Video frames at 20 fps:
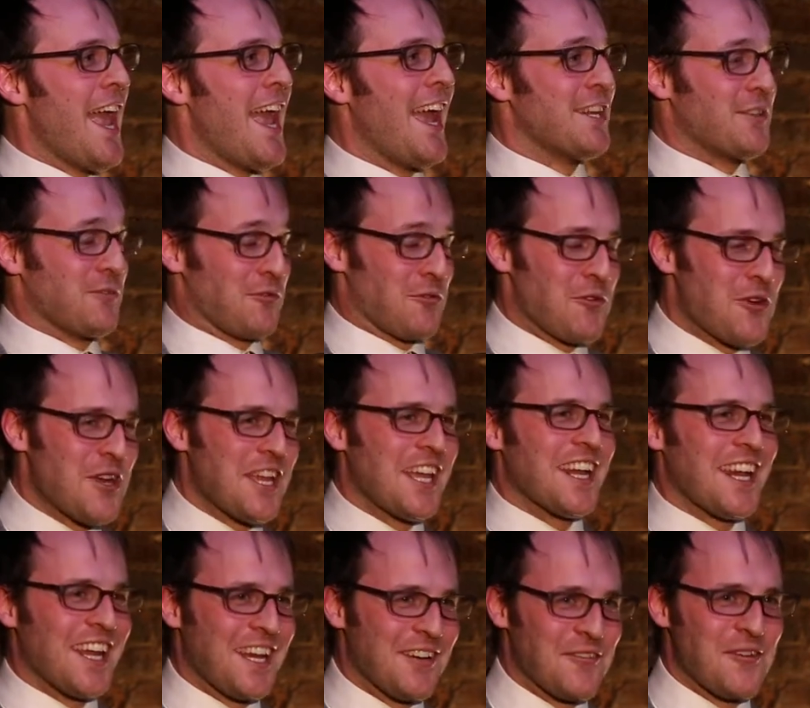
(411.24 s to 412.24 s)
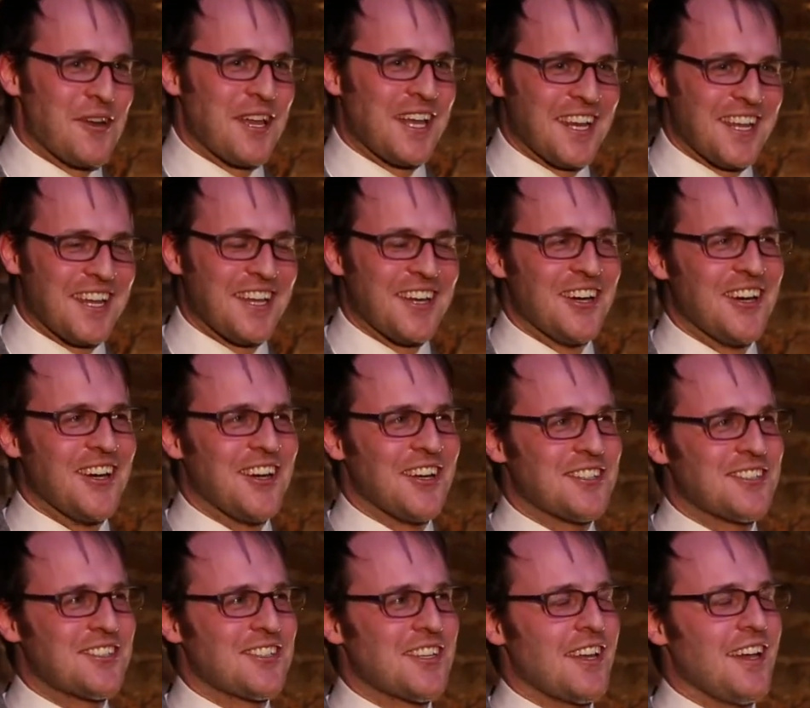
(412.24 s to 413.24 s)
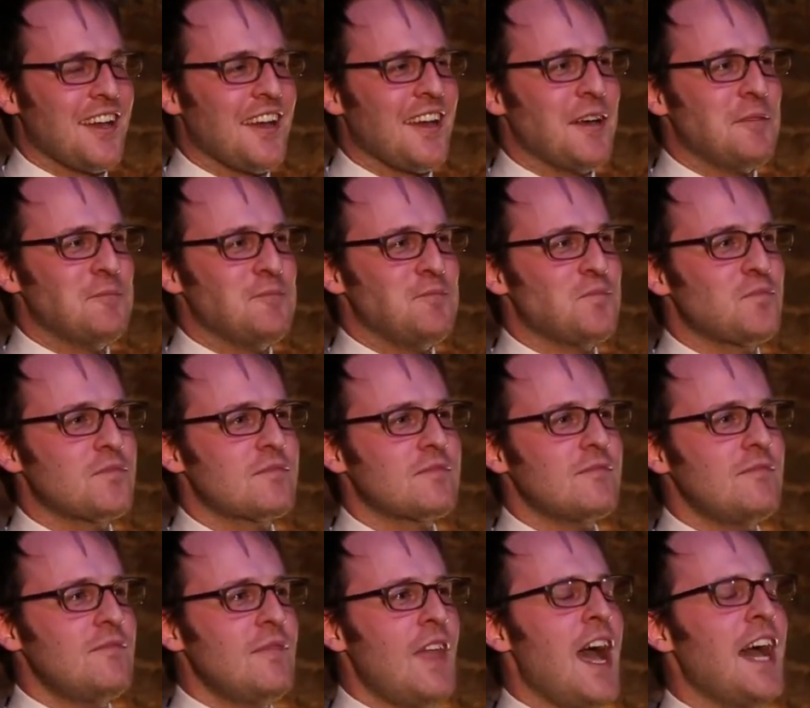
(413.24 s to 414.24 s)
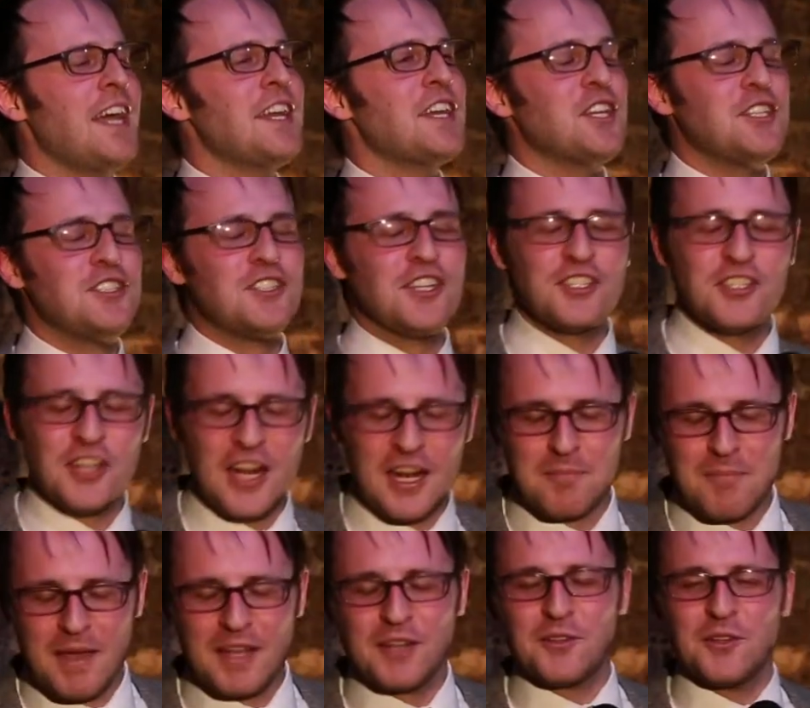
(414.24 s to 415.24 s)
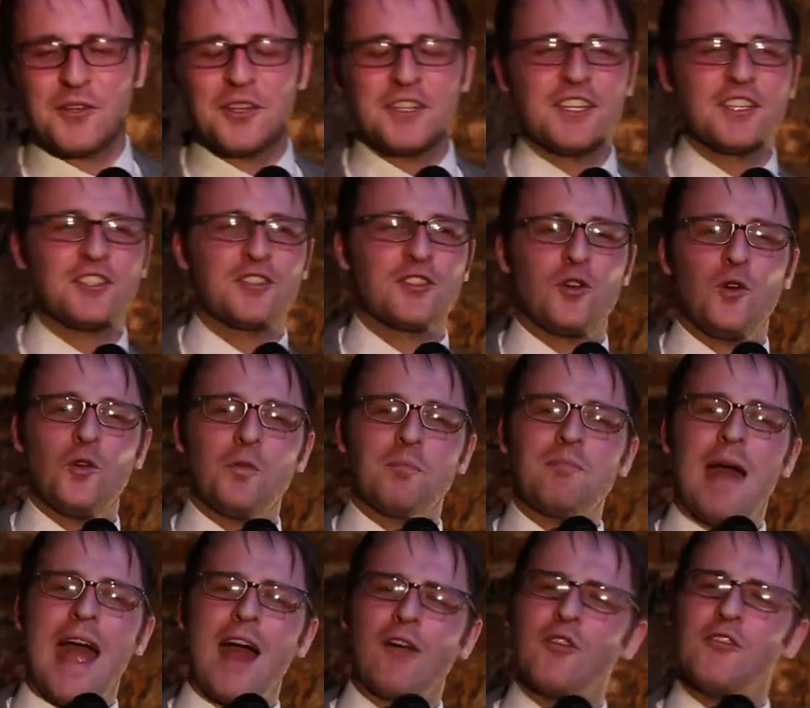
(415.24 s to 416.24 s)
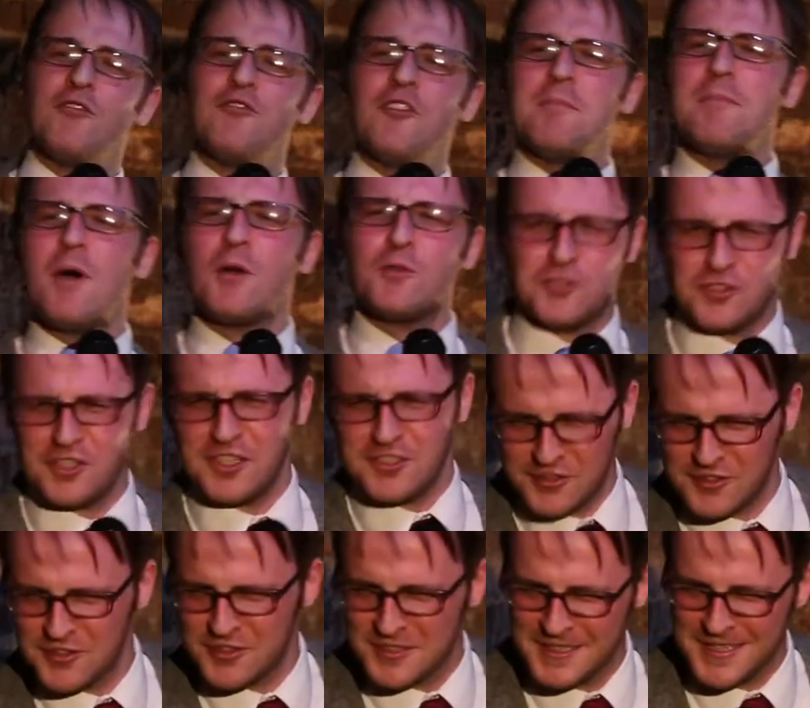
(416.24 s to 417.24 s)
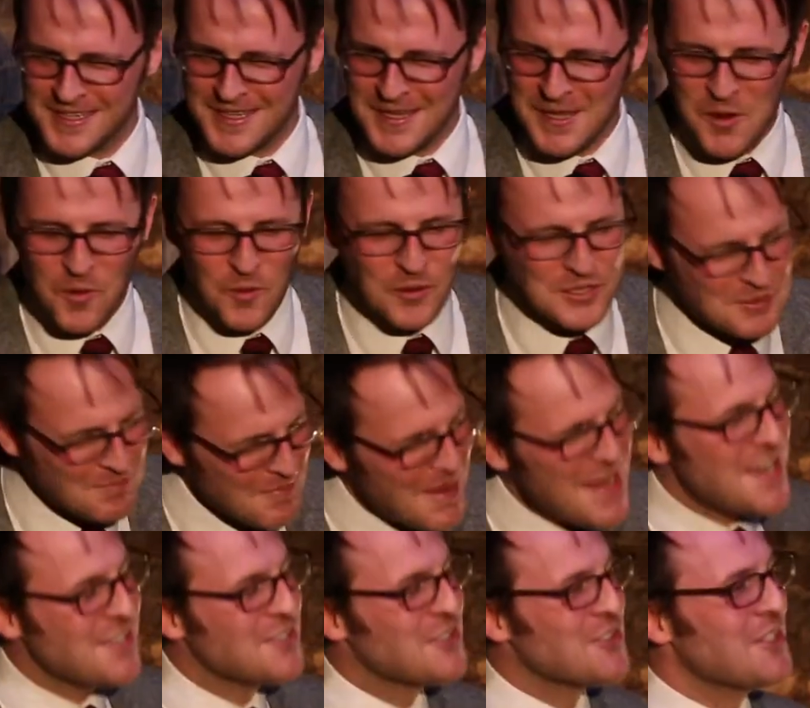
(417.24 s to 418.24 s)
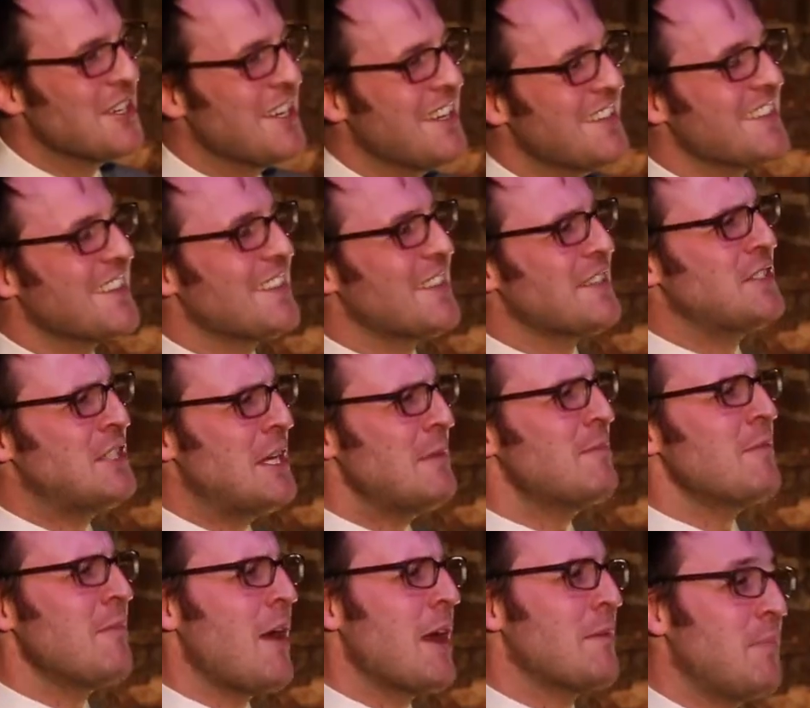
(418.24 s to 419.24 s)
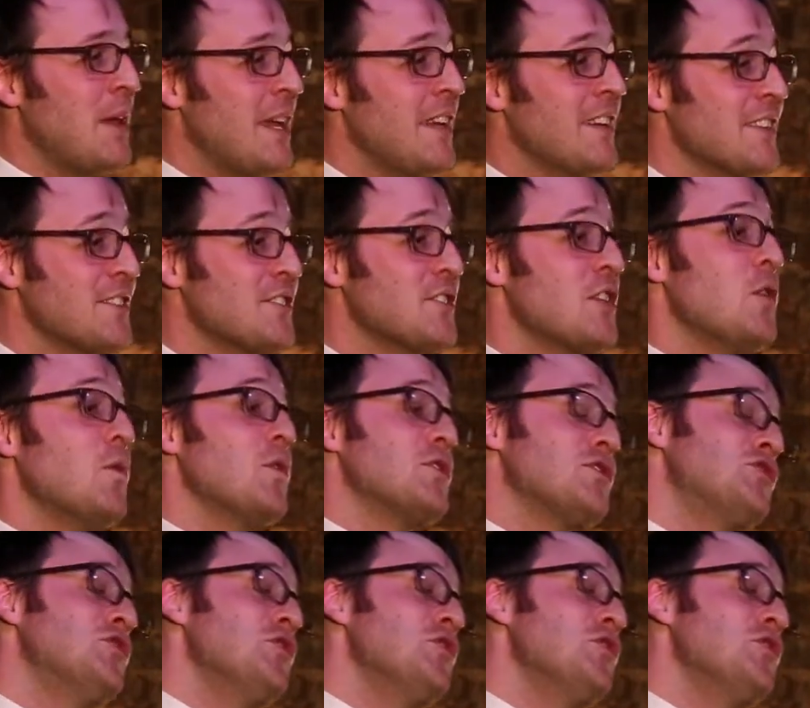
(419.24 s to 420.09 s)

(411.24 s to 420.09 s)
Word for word: it really, really hurt. Um, I had a condition, I had a medical condition called paraphimosis, which means that the tip of my penis was